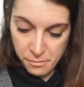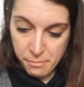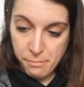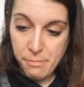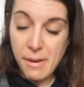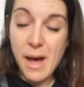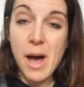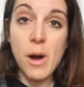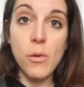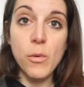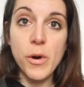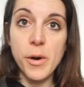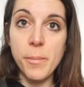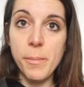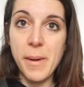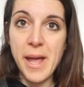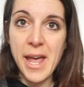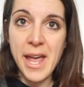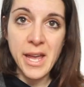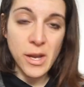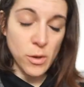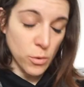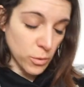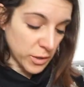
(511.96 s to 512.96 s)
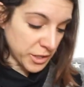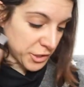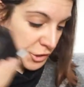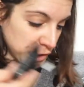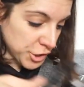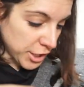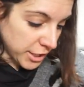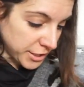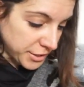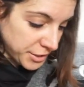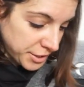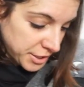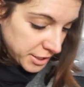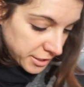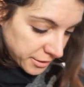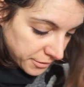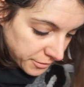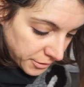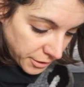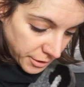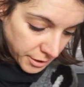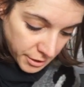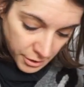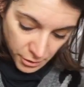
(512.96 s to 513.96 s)
power bank, which I
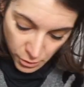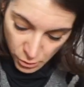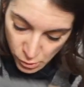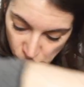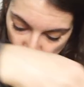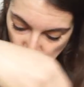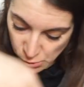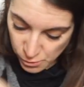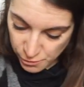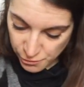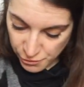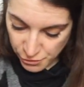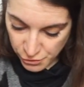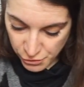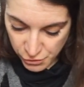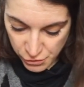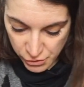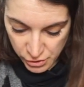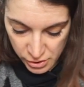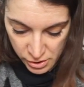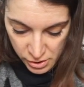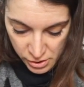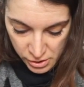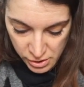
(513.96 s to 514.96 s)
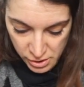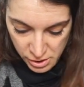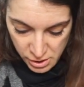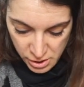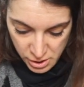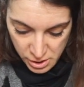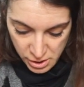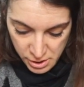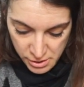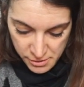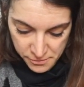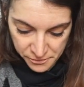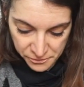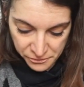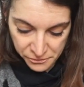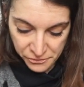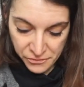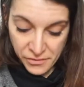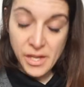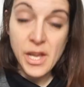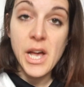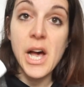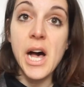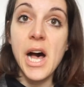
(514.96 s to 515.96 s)
didn't use,
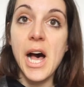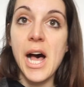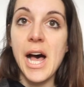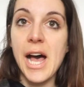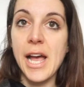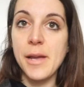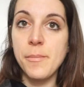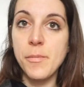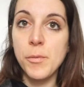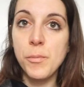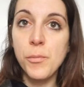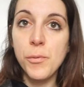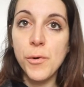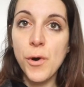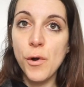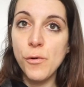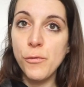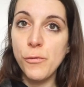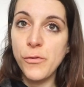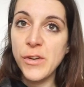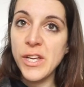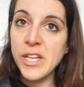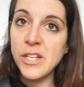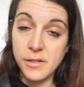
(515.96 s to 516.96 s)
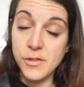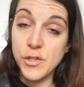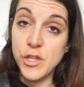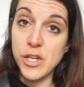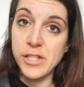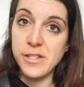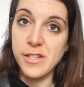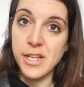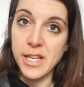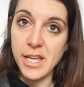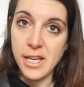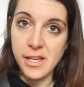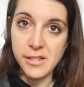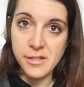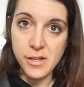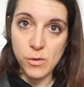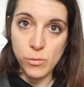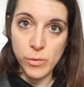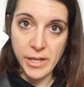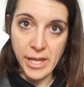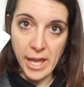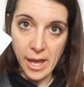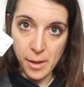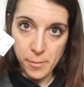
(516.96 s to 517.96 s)
ibuprofen, just in case I
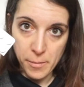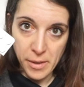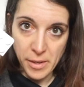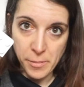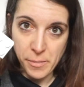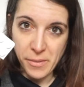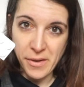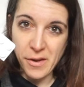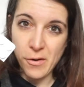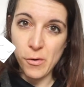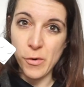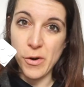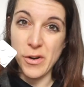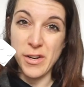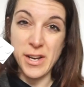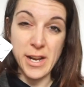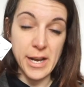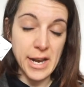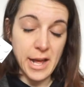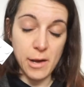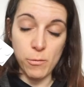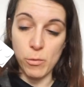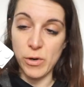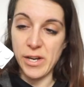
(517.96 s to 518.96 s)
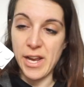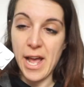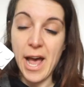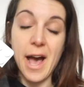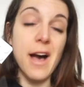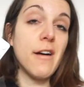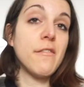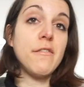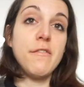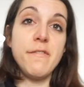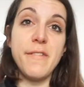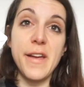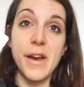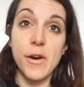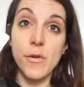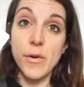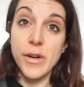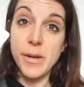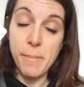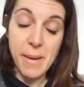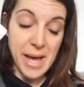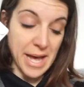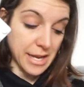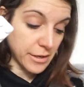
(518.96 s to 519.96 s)
would get my period and I would have
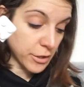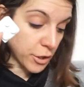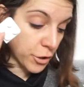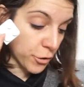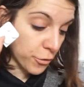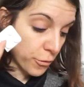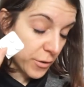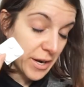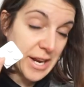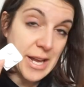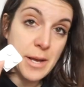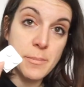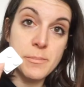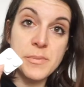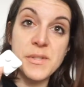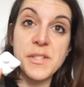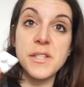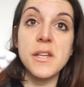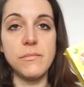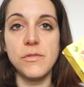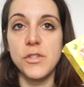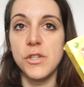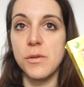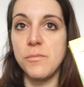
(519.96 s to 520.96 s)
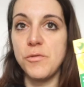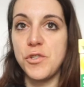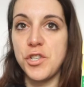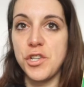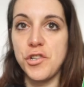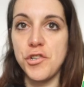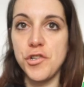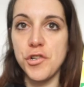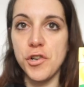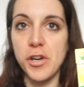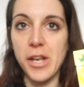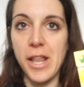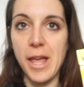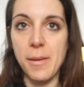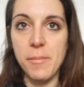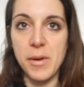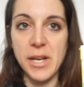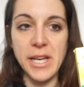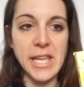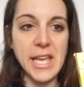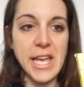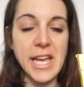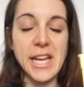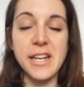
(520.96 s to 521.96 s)
very bad cramps, some ginger
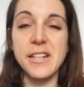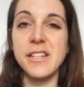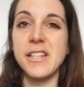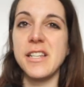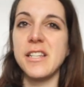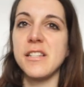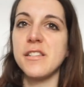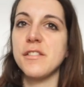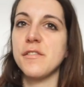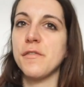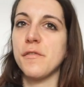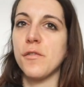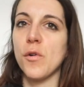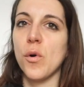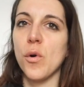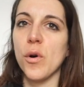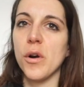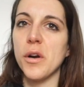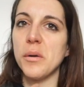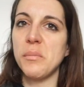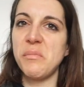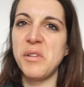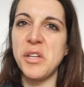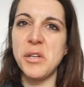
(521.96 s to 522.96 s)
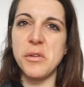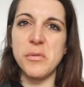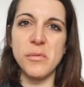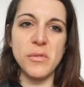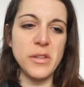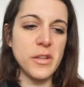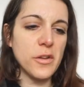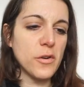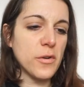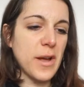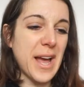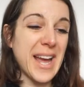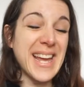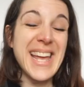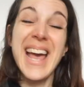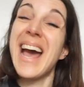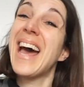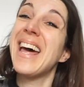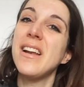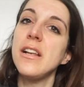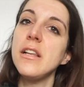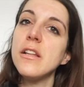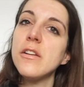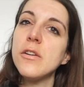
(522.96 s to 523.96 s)
lemon candies for, you know, little, I
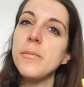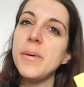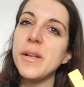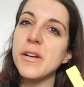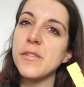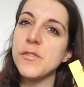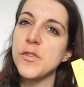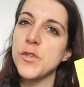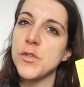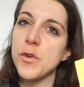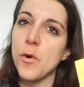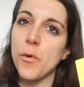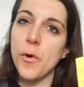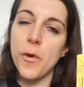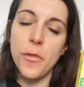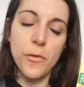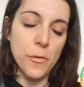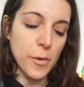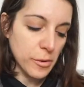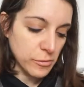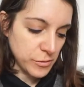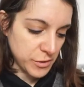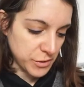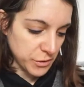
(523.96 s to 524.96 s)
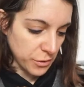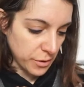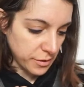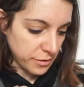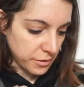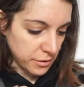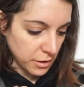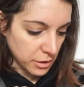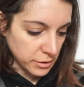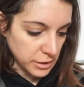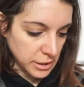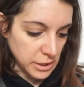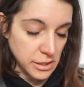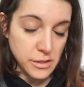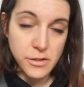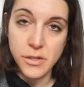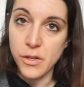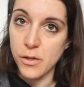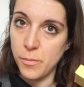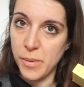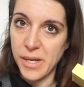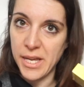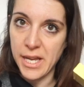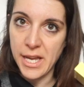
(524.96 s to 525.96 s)
had a little bit of sore throat, so I thought these
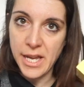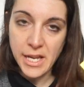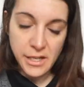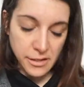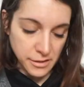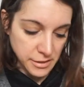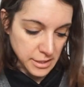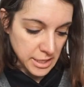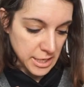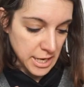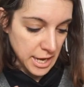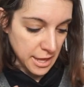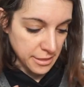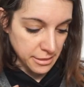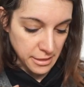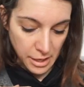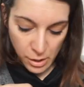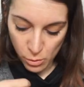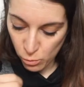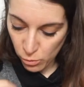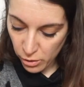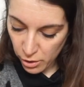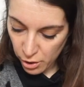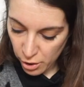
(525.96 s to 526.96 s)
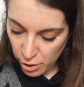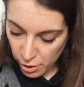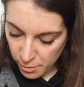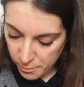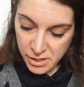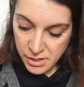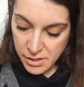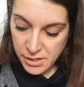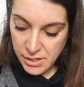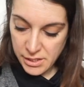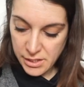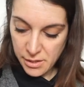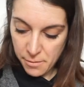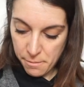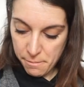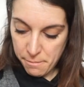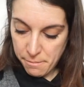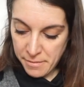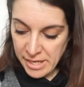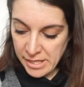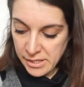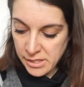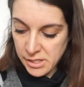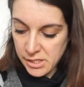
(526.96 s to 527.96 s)
could be handy, and they were, some
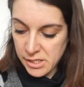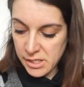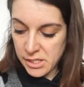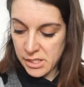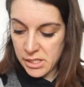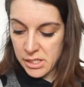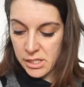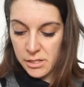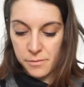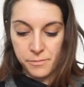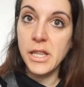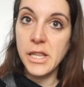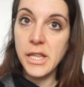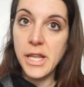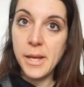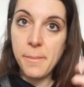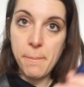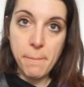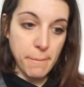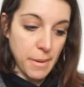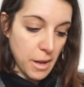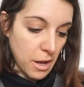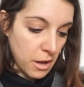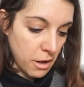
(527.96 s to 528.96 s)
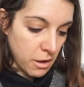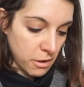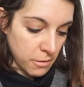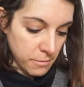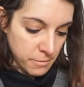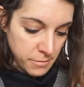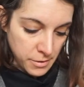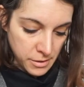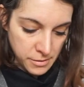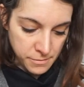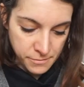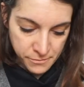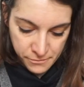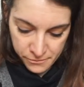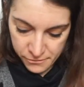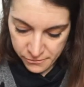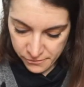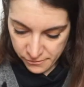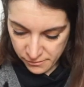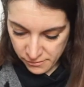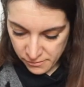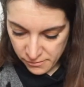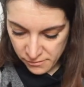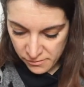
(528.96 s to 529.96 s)
mints, lip balm,
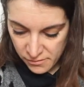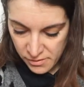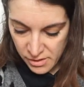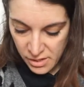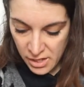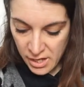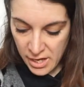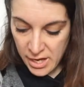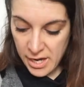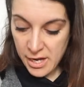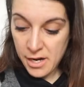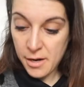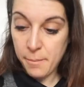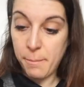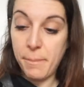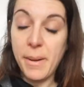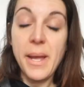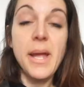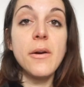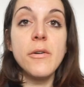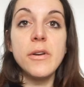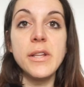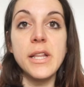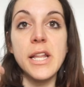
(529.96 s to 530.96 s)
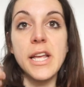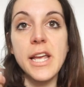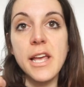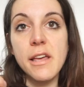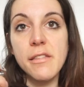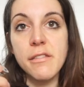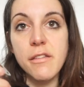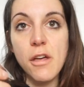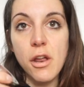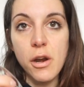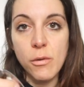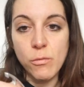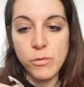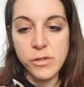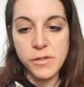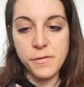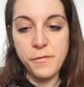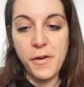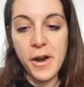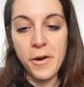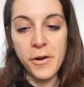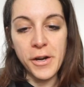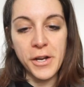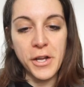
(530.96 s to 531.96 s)
and apparently I thought it was a
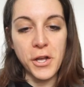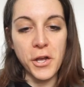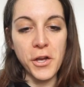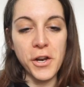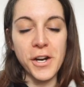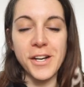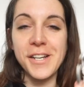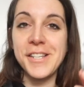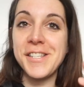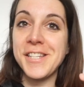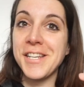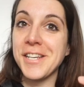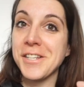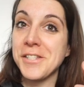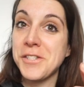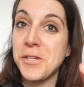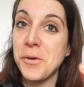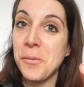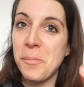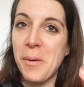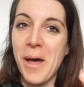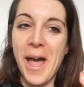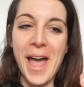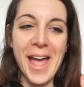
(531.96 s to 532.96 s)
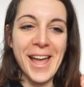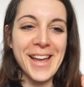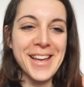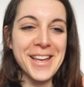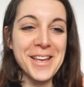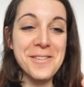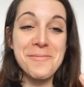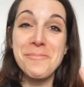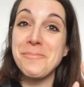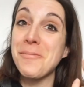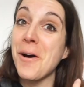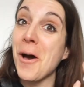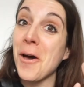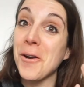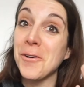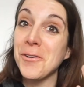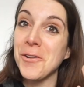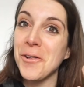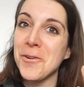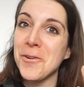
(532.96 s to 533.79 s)
very good idea to pack a bottle